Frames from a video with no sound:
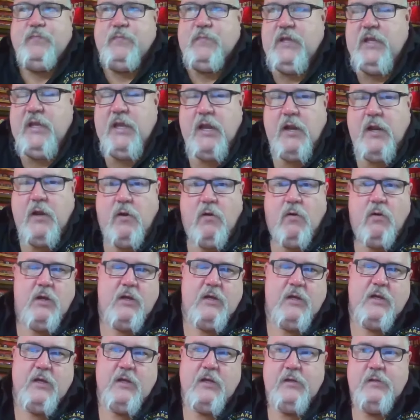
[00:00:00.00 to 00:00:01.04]
you know
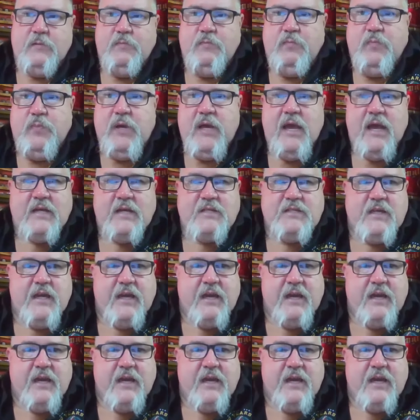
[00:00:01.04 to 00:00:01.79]
bs i